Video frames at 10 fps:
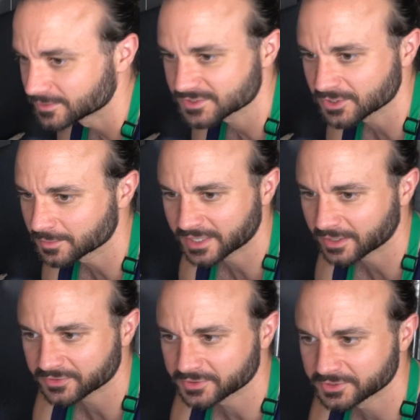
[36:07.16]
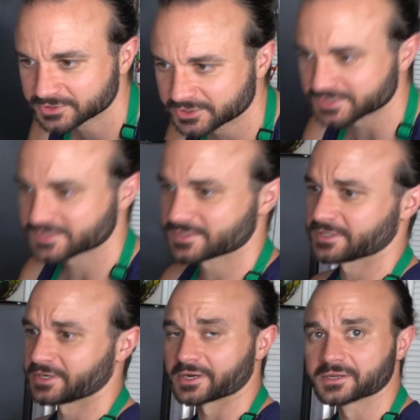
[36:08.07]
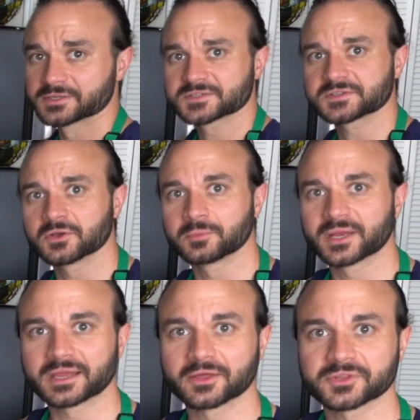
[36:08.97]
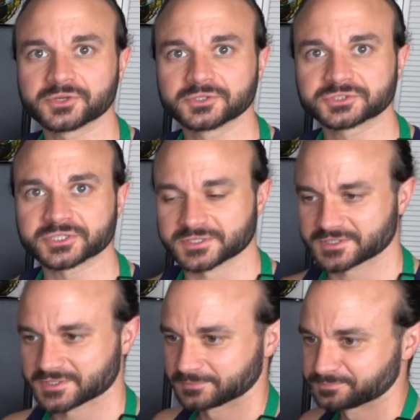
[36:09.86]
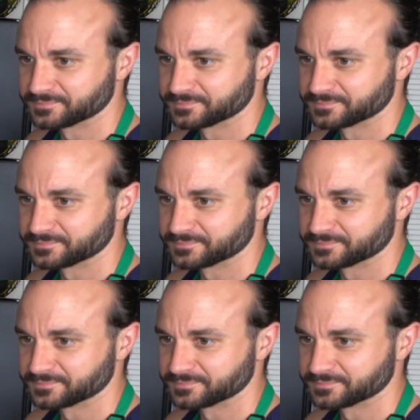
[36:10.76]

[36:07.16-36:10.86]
So many healthy nutrients in here. So many healthy nutrients.